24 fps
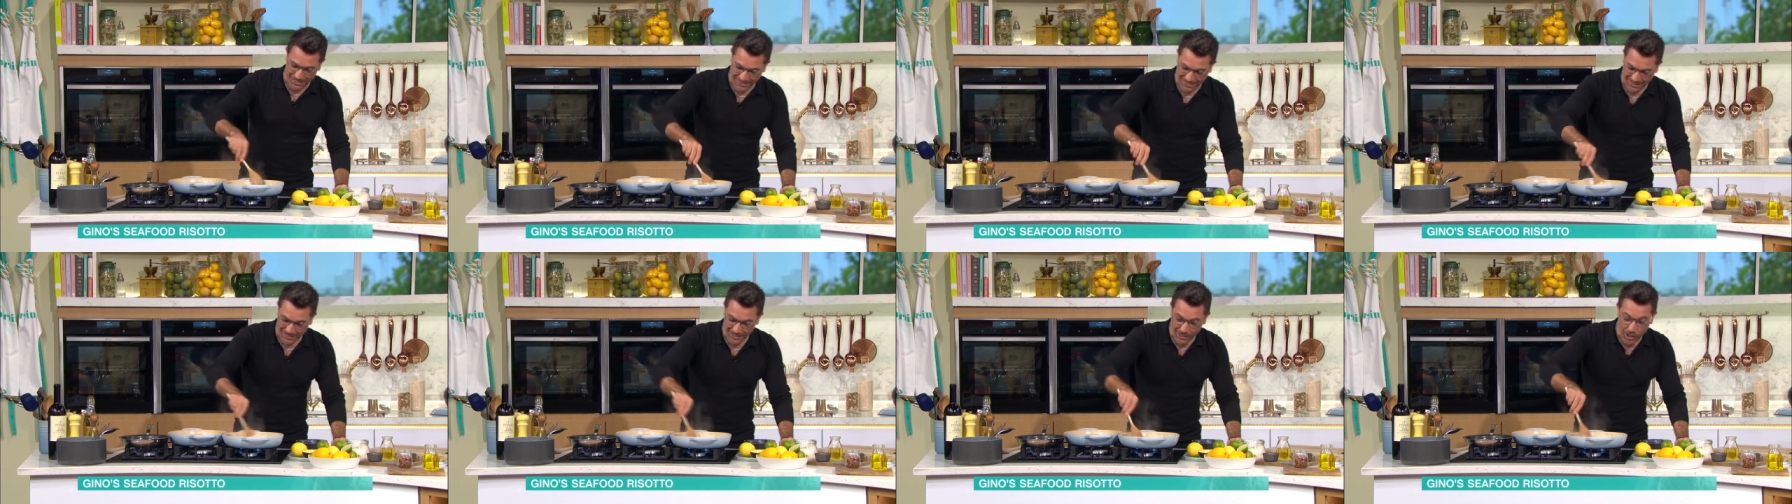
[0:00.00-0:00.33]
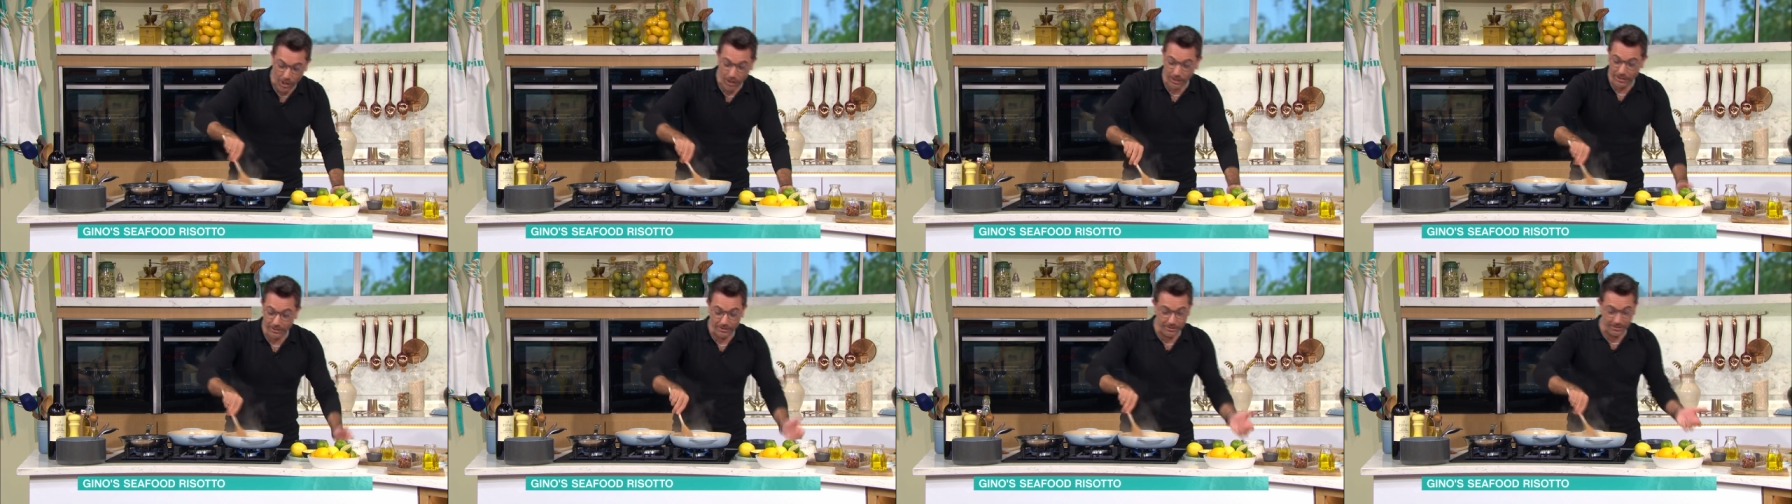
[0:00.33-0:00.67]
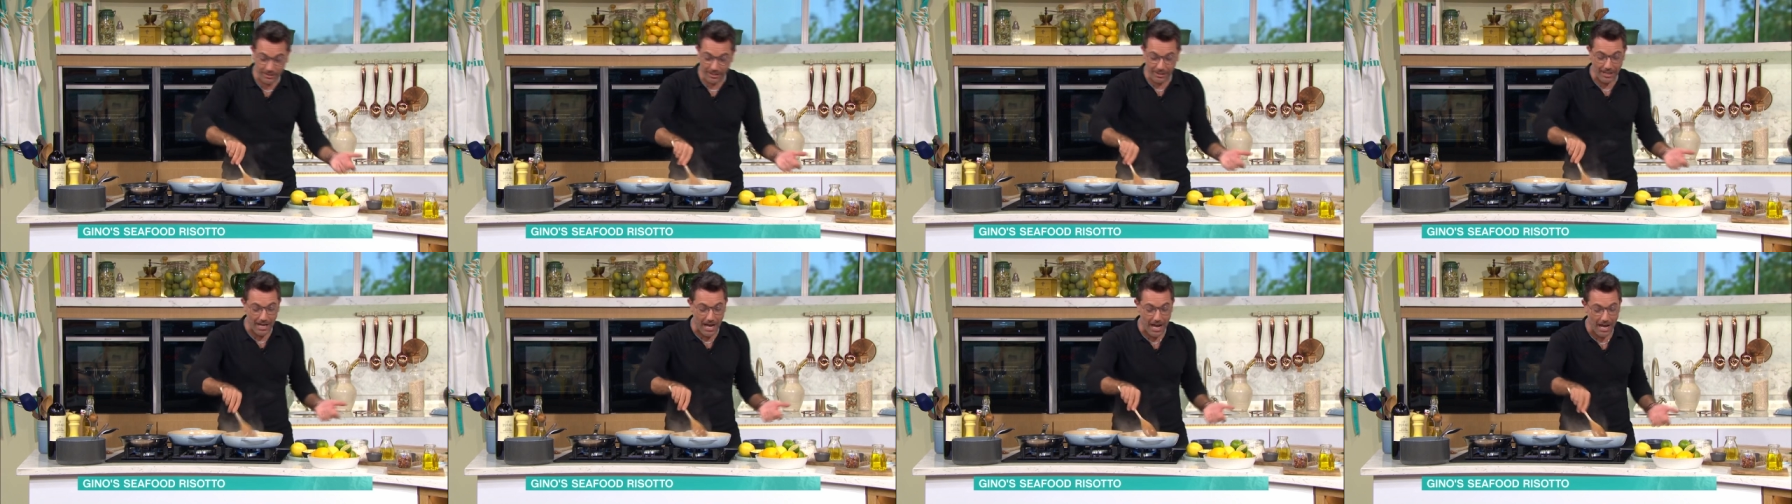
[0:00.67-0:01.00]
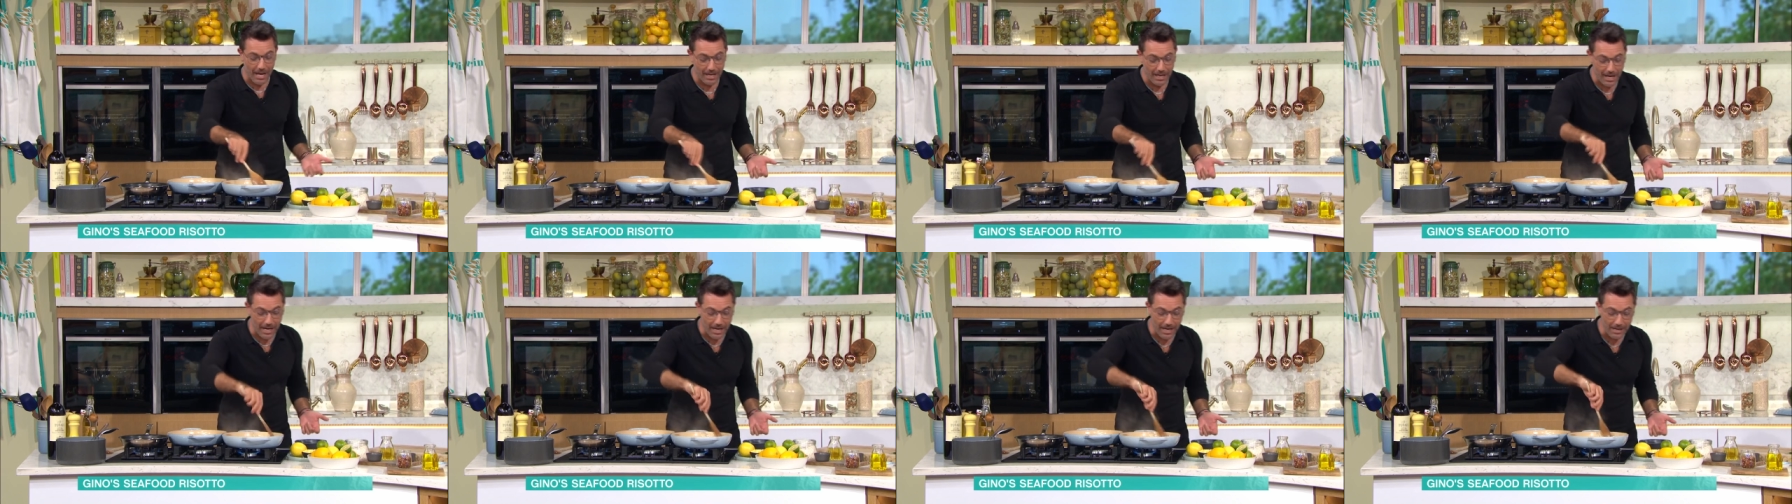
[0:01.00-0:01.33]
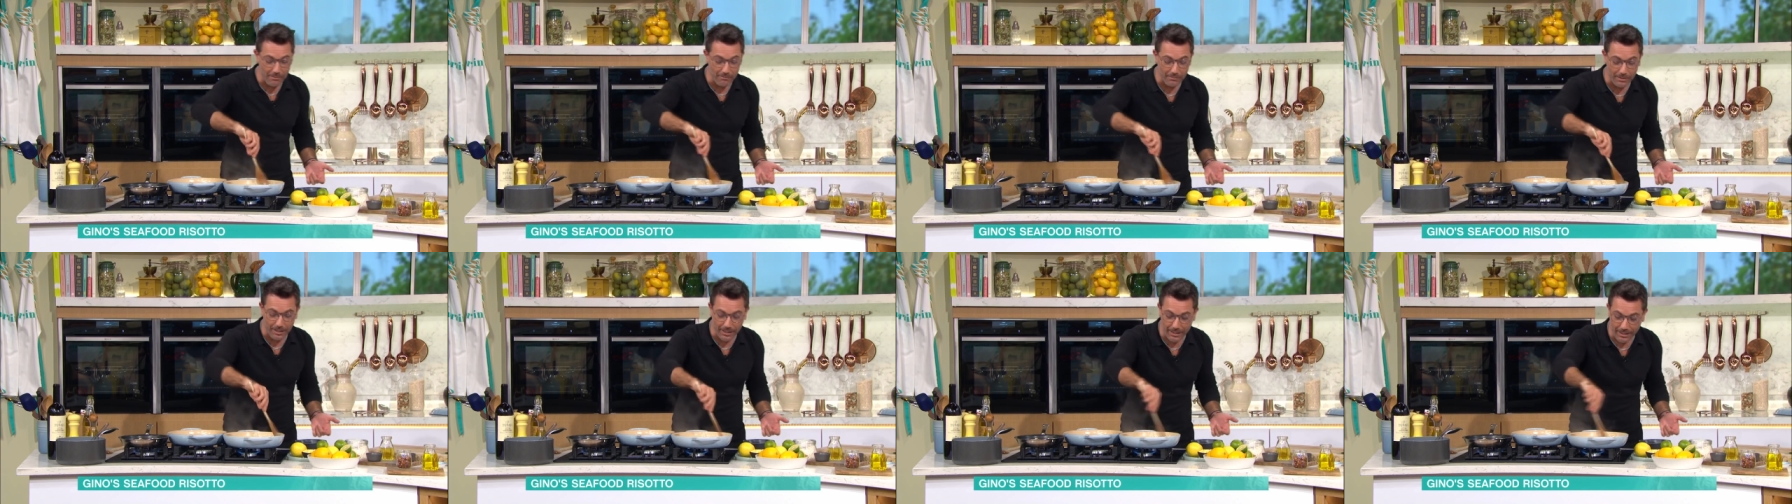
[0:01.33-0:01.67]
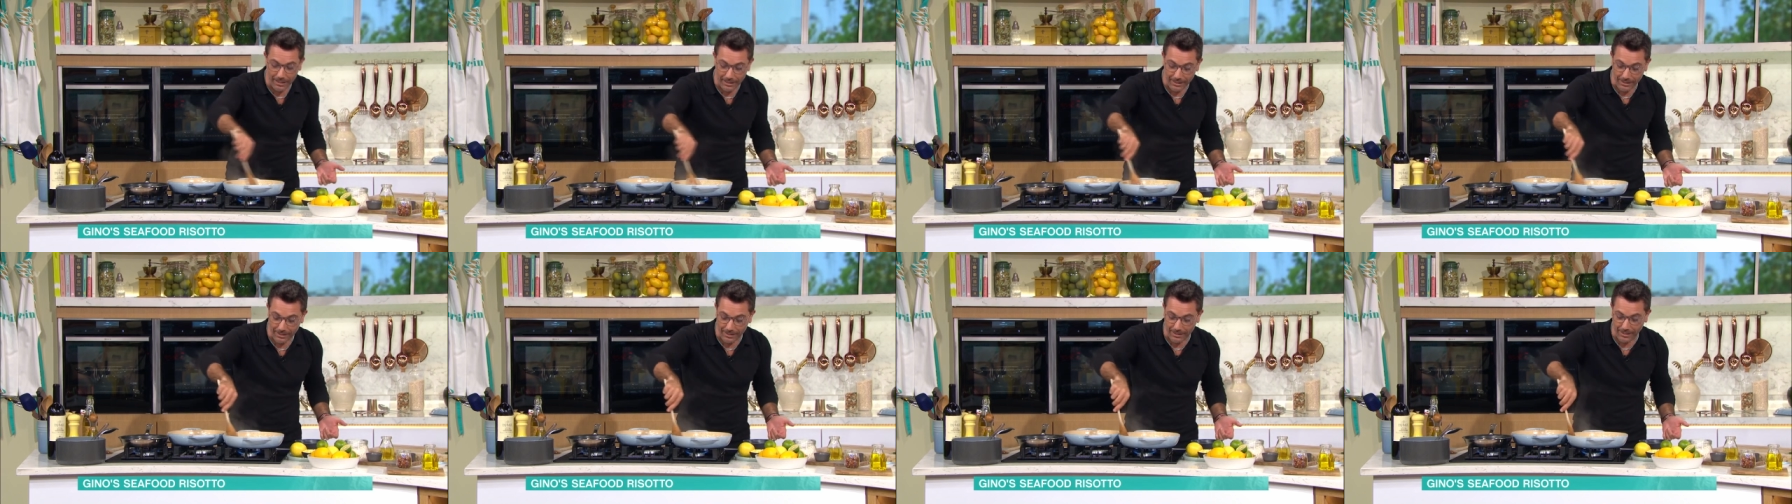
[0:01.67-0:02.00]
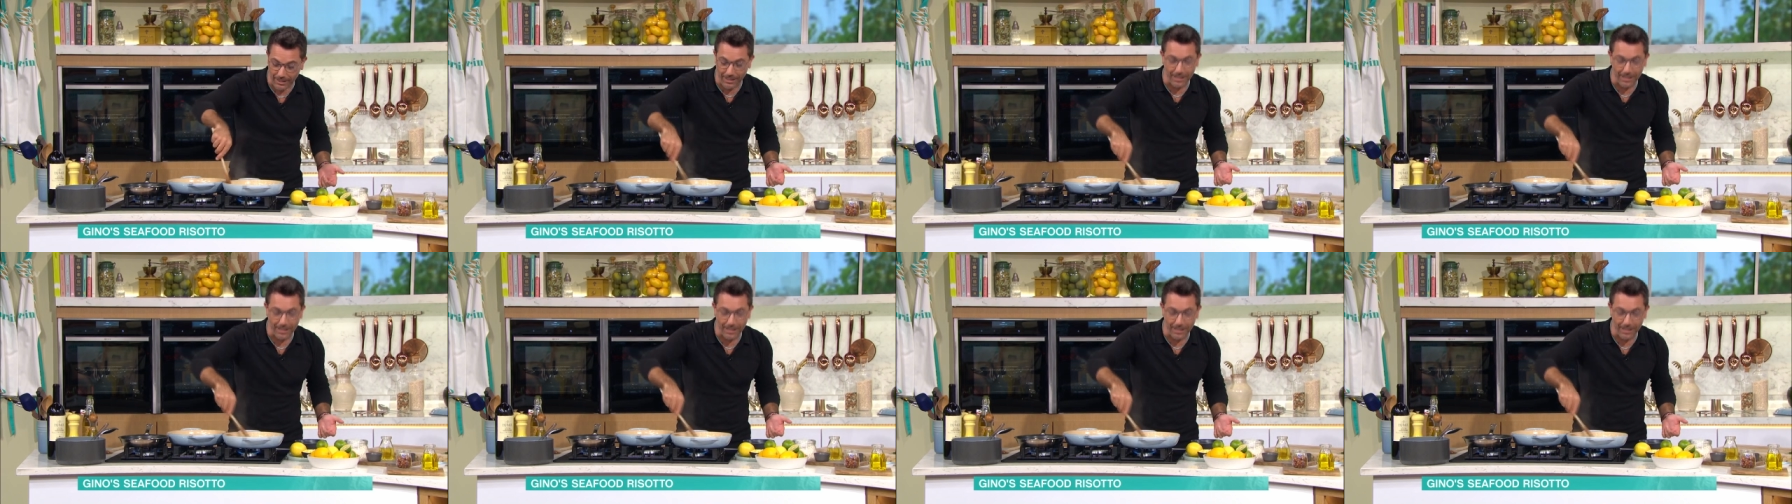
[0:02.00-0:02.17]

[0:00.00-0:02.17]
Uh, no, you've listen, got, I, am You've got in, about a